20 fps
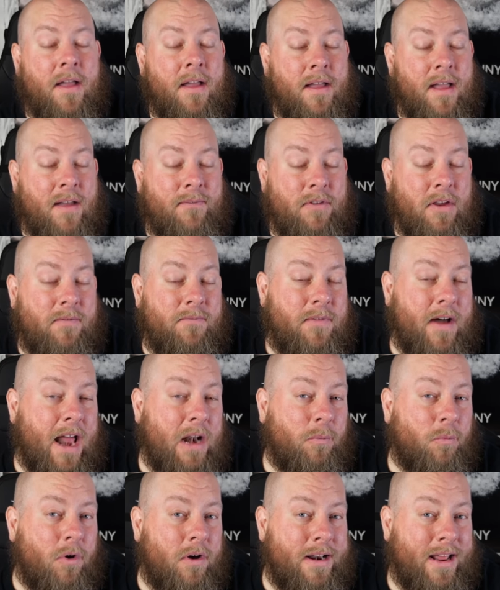If you
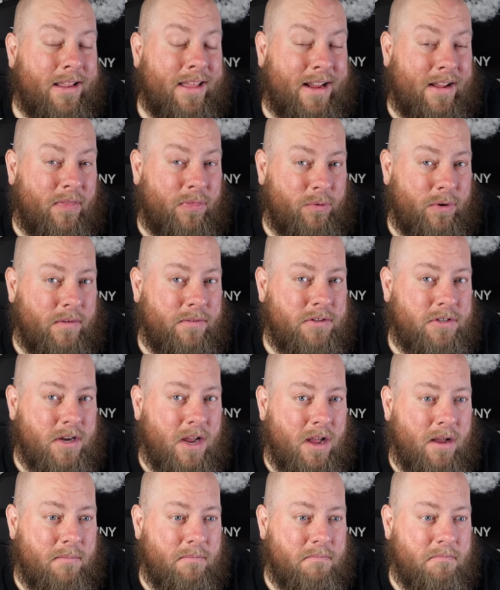find one at like a thrift
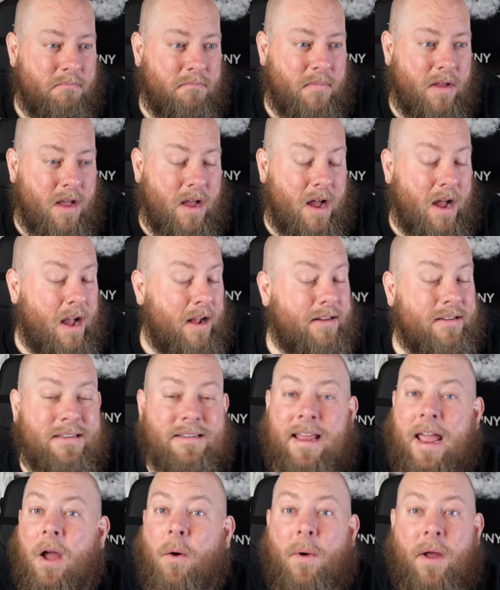shop,
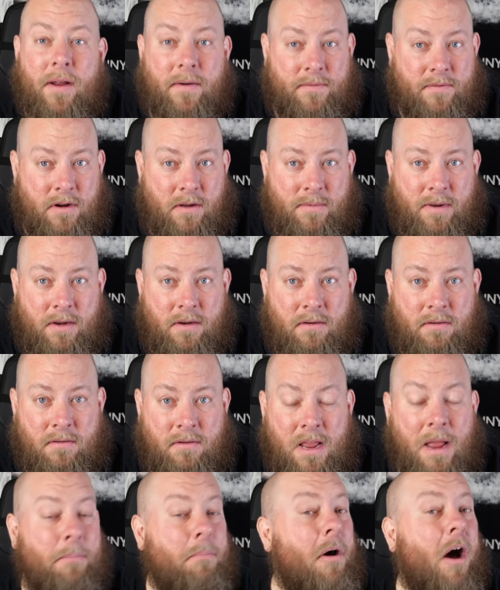stay away from it.
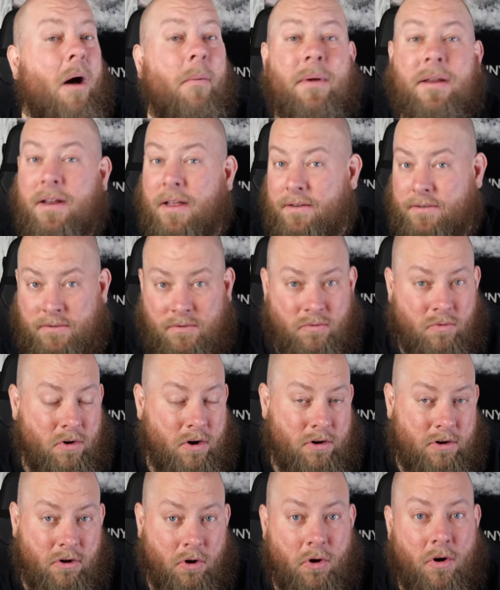It probably doesn't
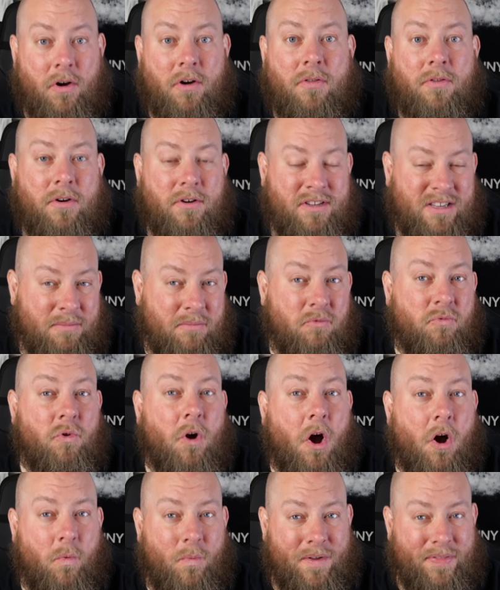work, or there's something
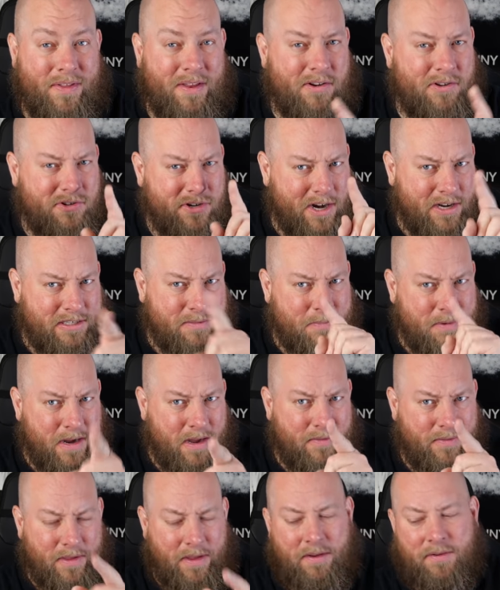wrong with it. Trust me
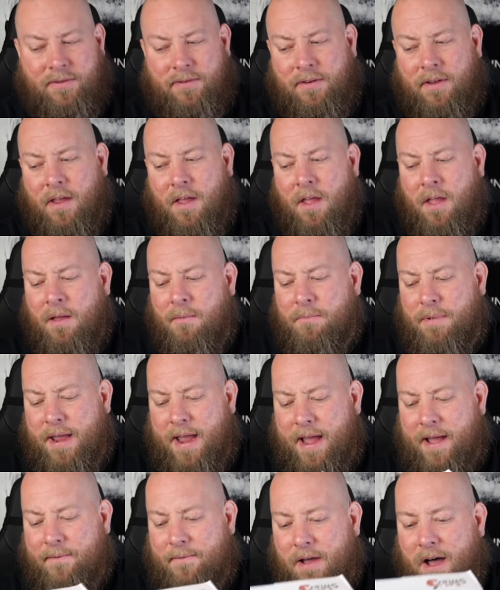on this. But
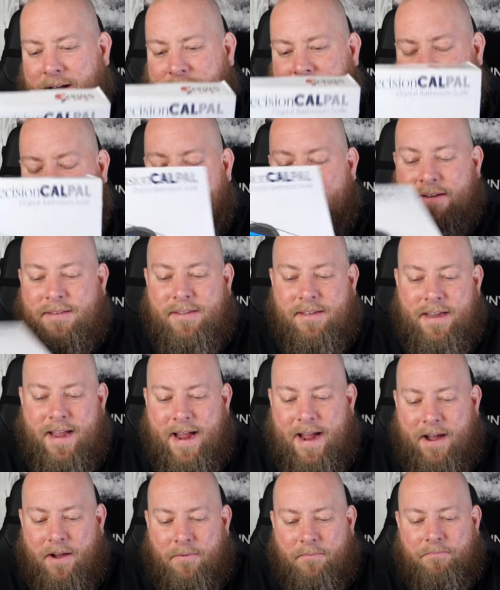yeah, I'll have to try this thing
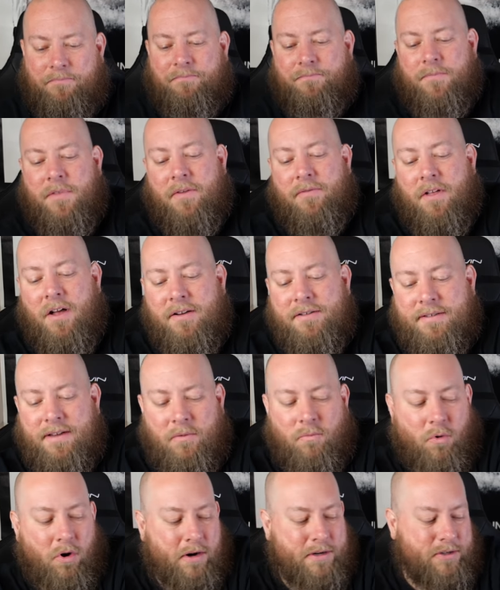out. As long as
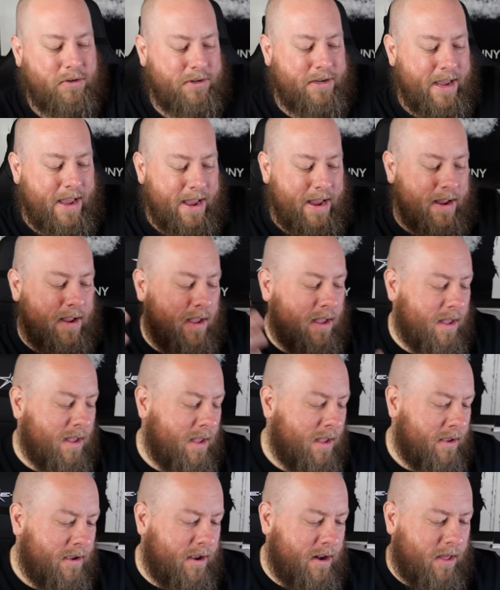it works okay,
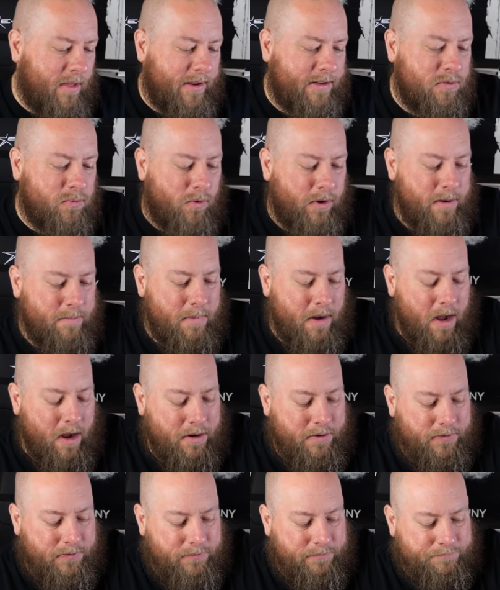you know, like 20
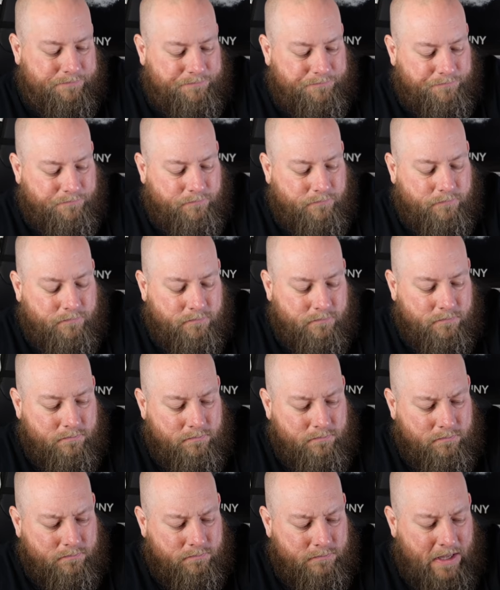bucks.
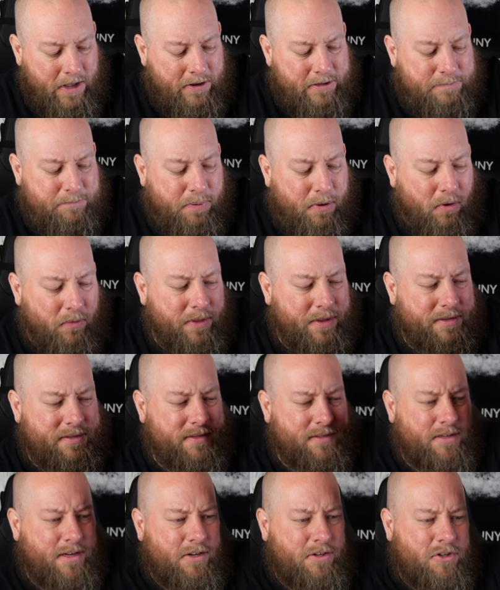Now let's pull
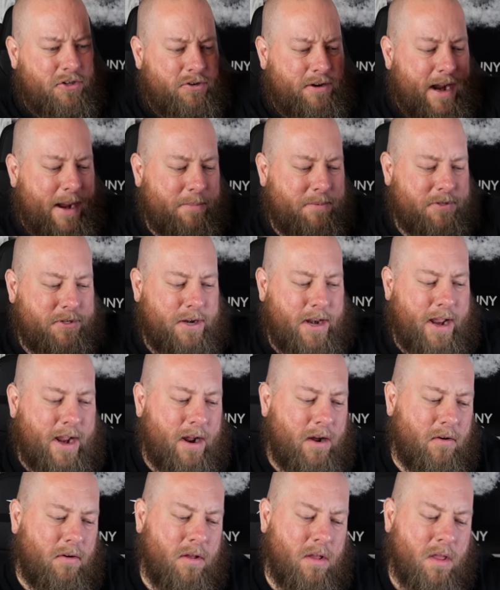this contraption
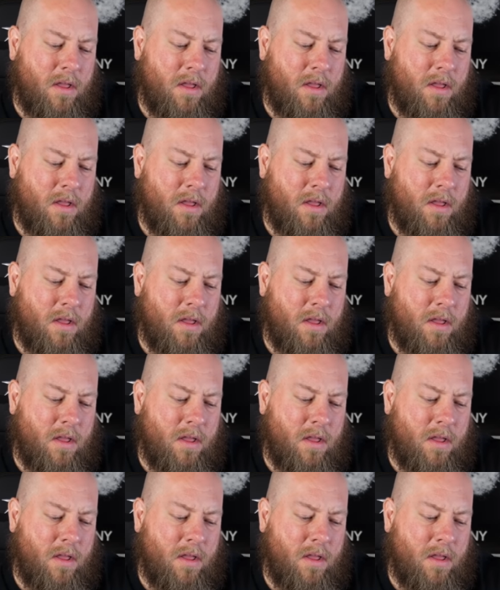out.